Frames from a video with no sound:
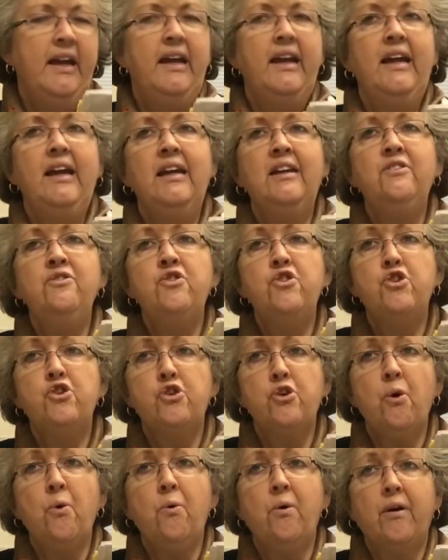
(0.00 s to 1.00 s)
In
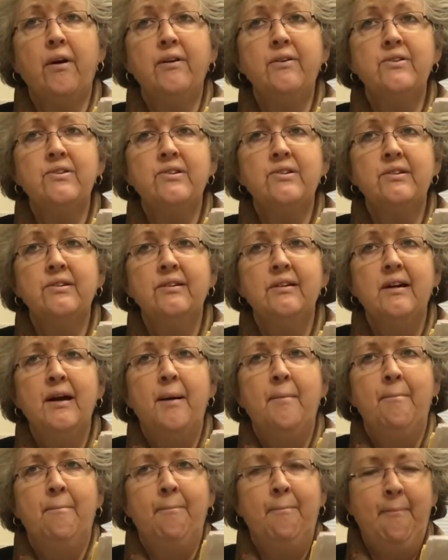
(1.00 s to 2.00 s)
short,
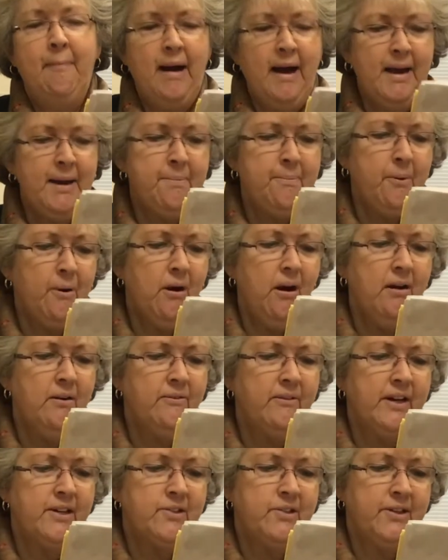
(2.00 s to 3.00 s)
my
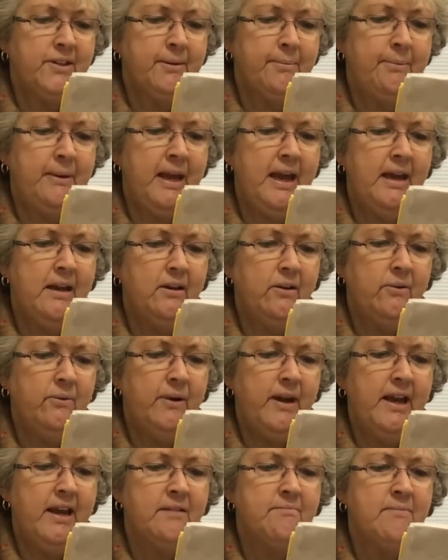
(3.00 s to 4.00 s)
progress on the piano
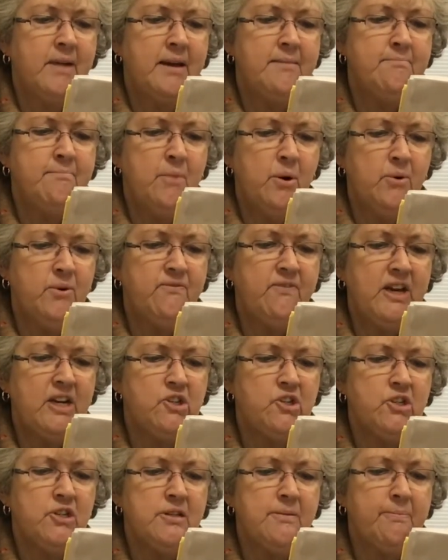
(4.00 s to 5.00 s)
and my
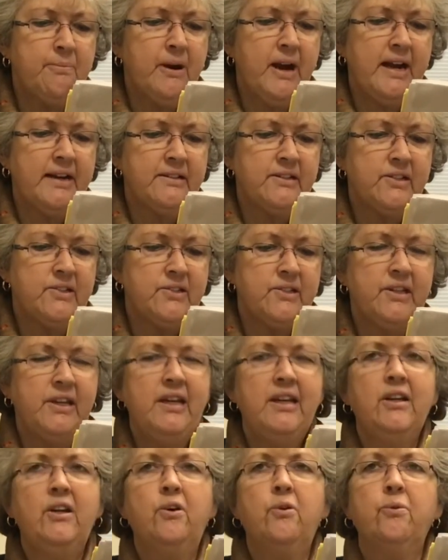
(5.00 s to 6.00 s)
motivation to practice
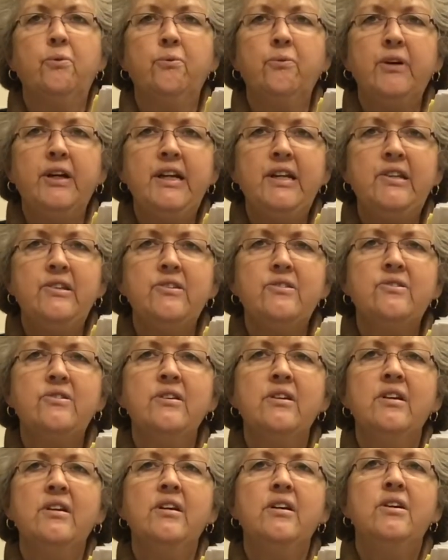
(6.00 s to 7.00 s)
increased
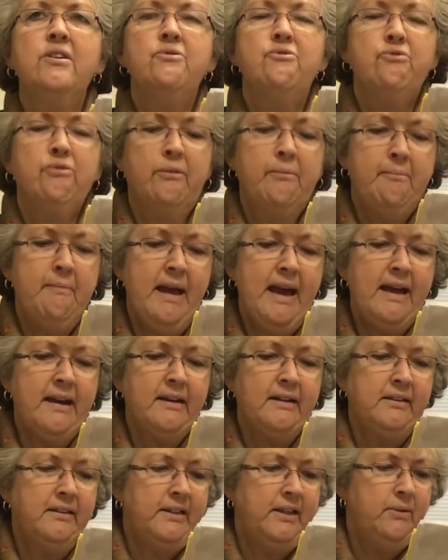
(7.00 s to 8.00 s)

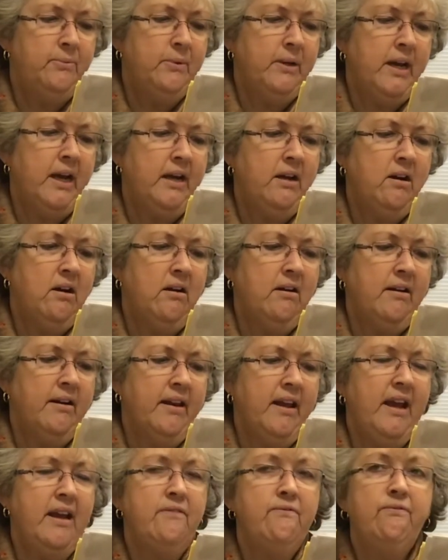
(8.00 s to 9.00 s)
dramatically when I caught
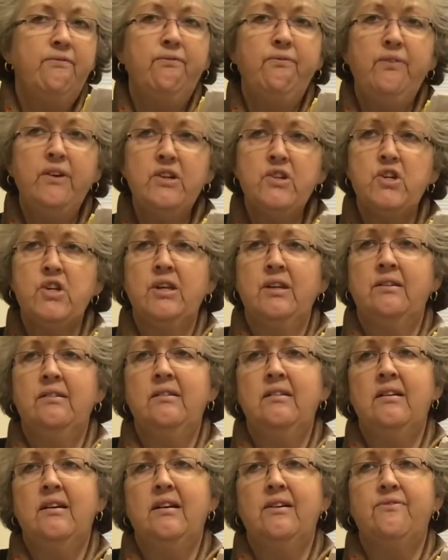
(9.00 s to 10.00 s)
a
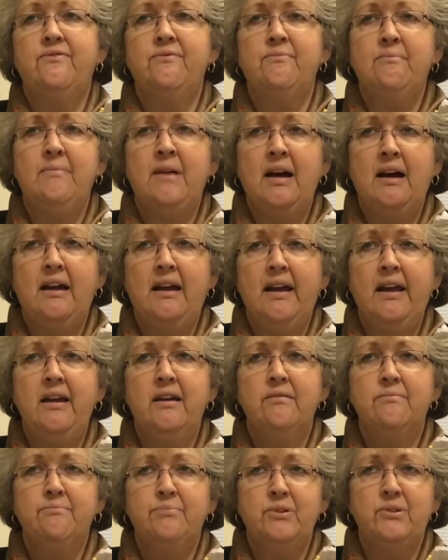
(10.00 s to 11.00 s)
vision of my
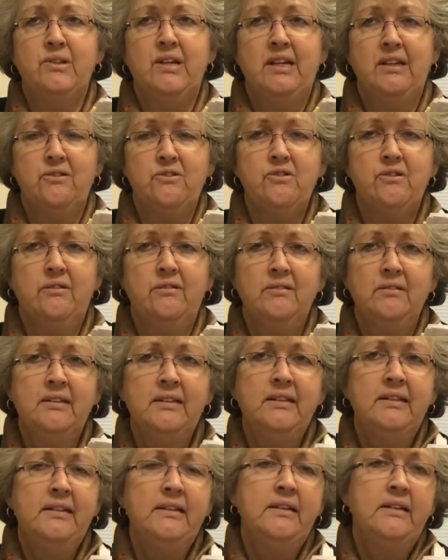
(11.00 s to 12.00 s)
potential.
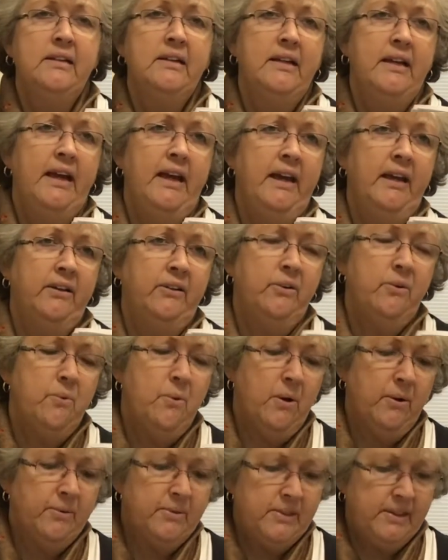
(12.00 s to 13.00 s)
End
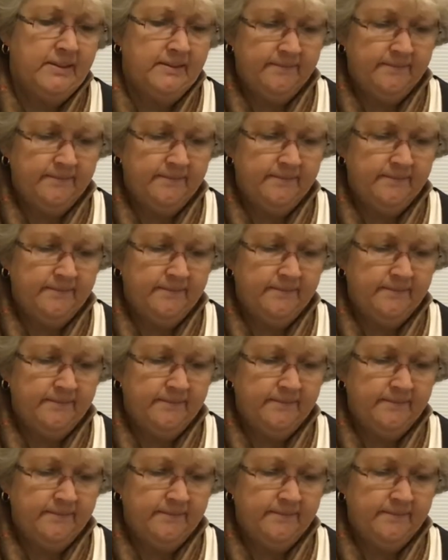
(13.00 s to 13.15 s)
quote.